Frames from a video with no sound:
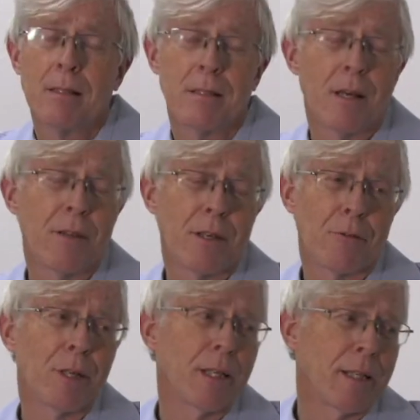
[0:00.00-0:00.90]
Nothing
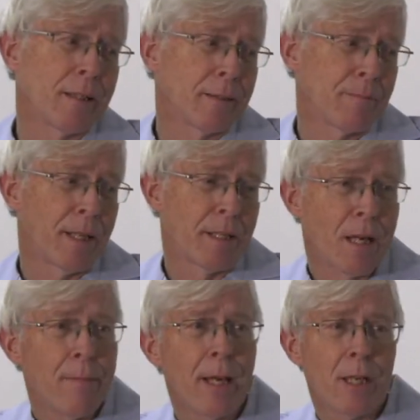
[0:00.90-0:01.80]
really. By the
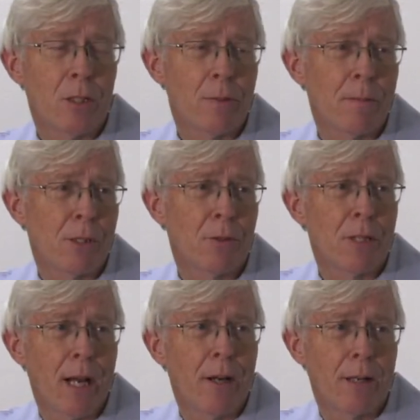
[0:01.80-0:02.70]
time I get home, I'm so
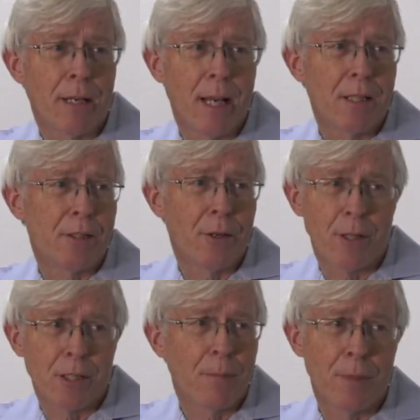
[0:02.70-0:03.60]
tired I can't start
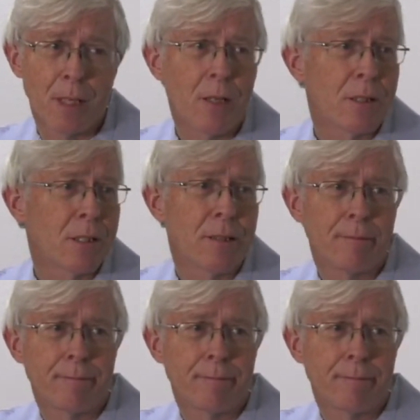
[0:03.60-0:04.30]
on something else.